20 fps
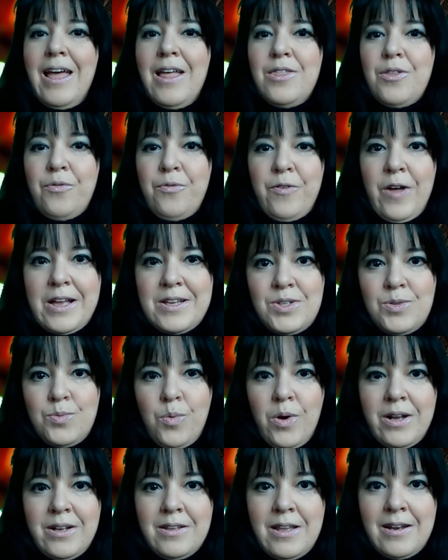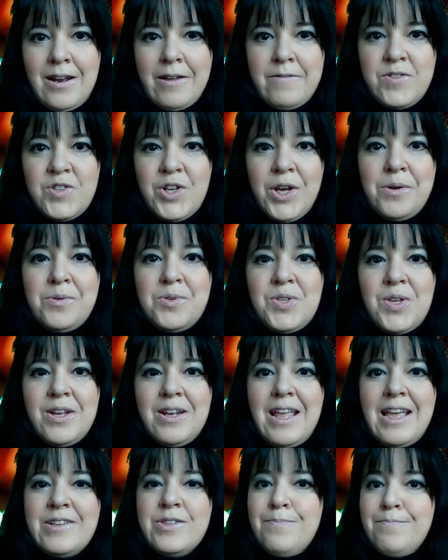The first one that I've
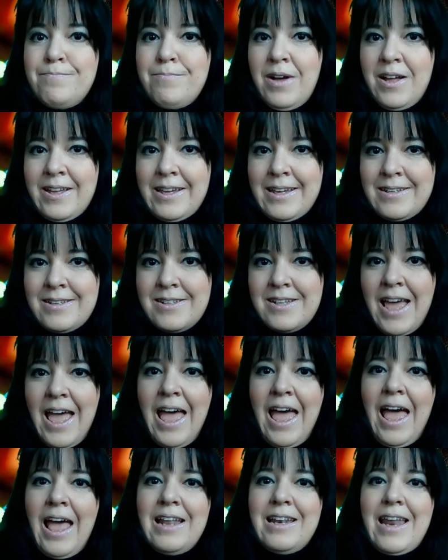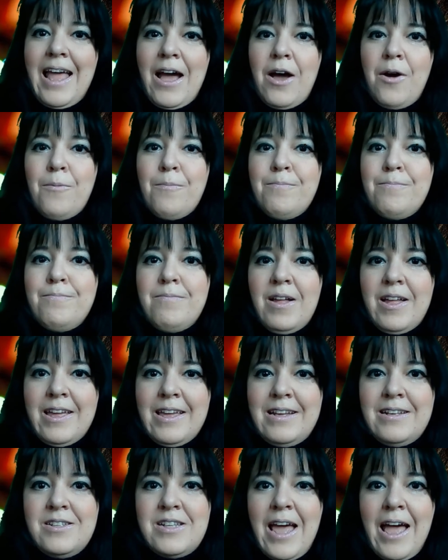chosen is Mind. Now,
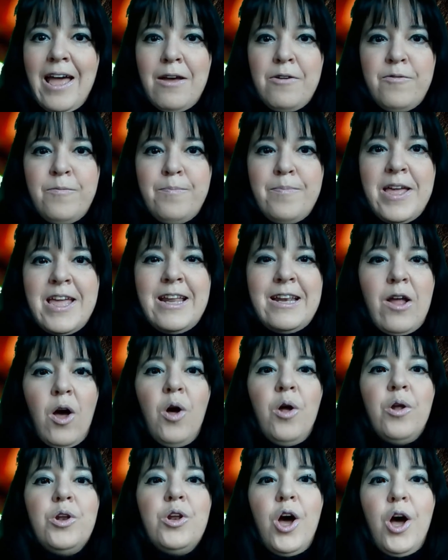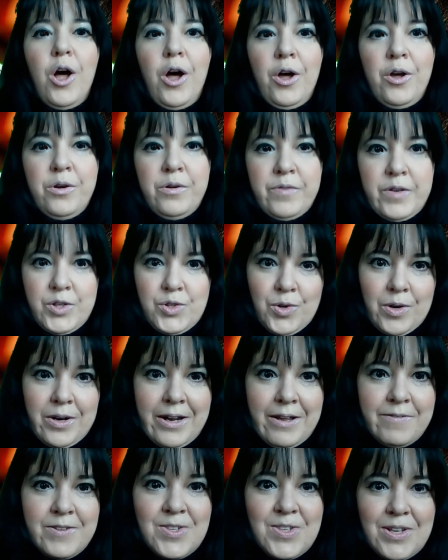Mind have been on
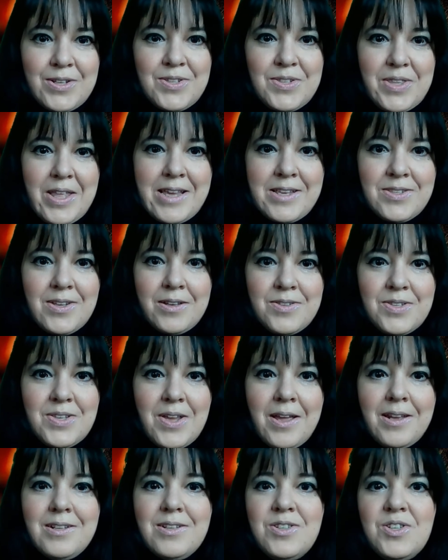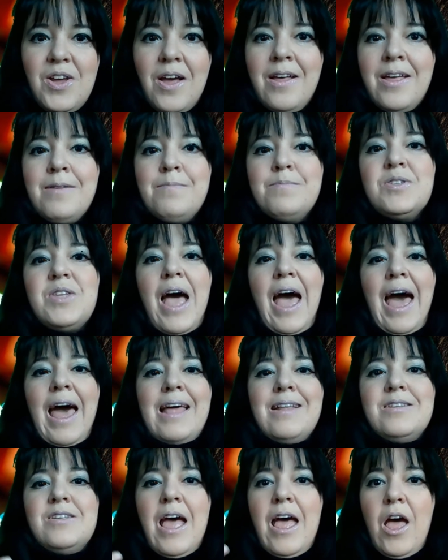overdrive since these uncertain times,
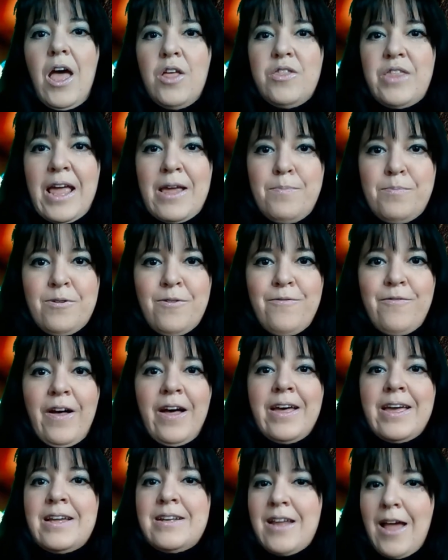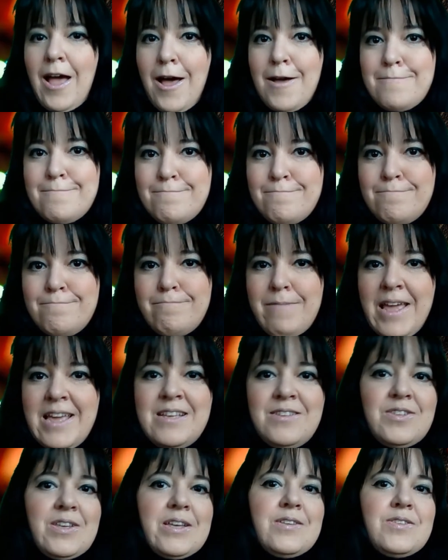and they provide
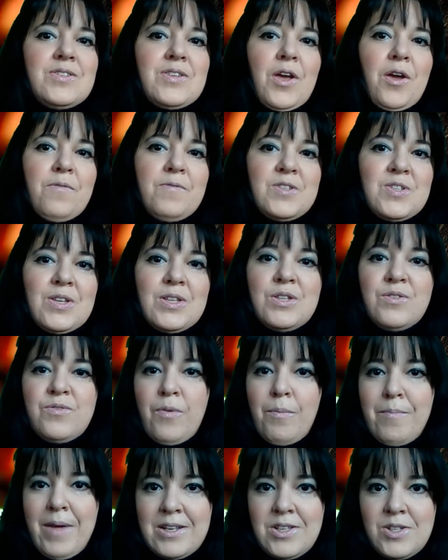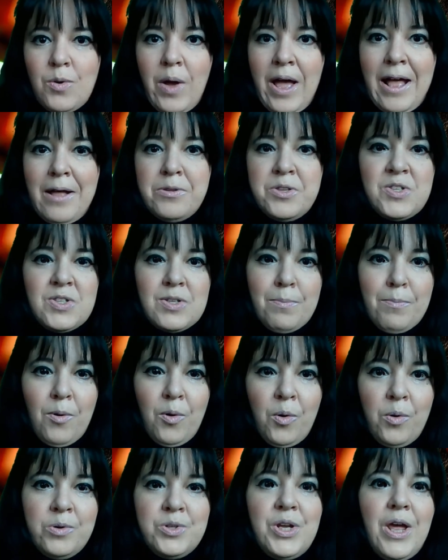amazing services for mental health
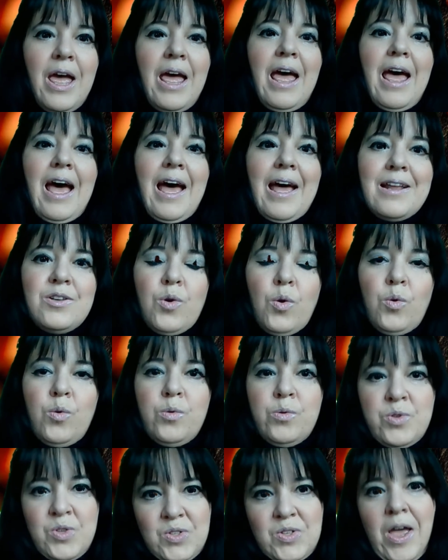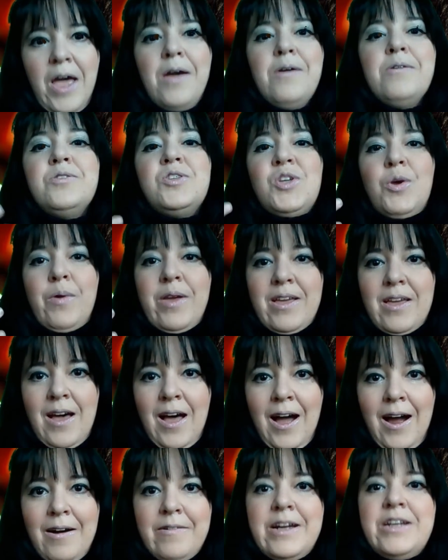support and also to
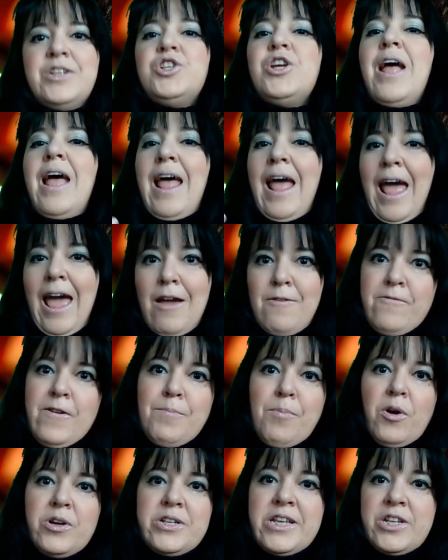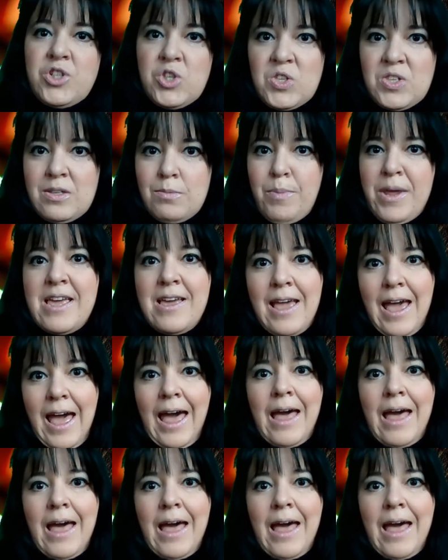encourage everybody to speak